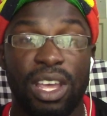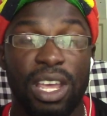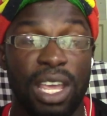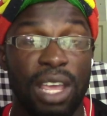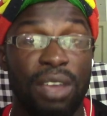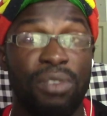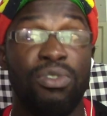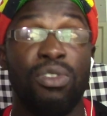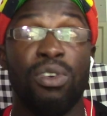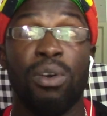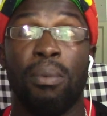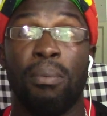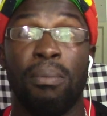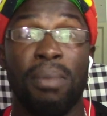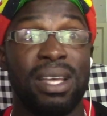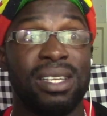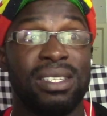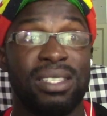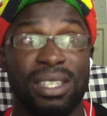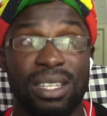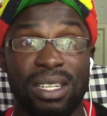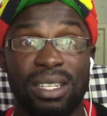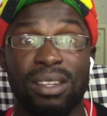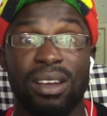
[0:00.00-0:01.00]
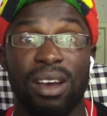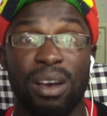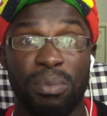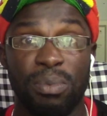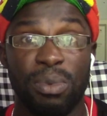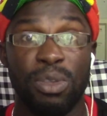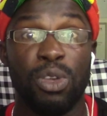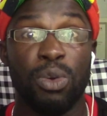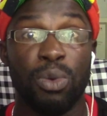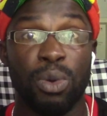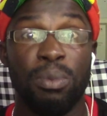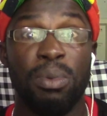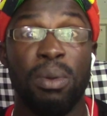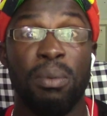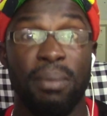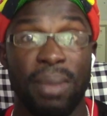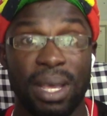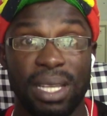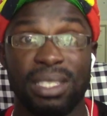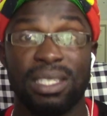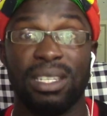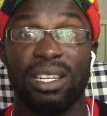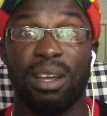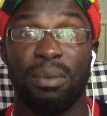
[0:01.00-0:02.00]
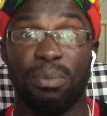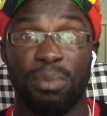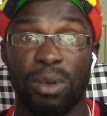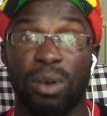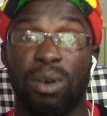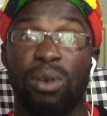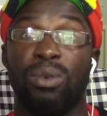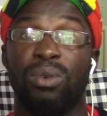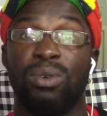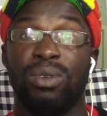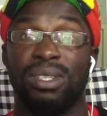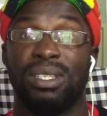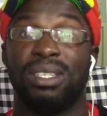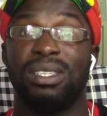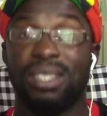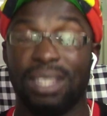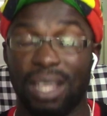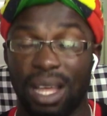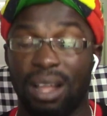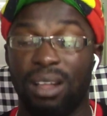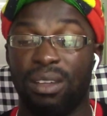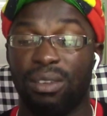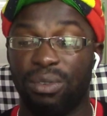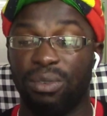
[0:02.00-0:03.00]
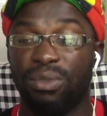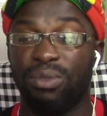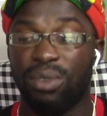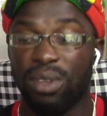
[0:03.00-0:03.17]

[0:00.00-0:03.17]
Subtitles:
if you're messing it up, you will be messing up your own self.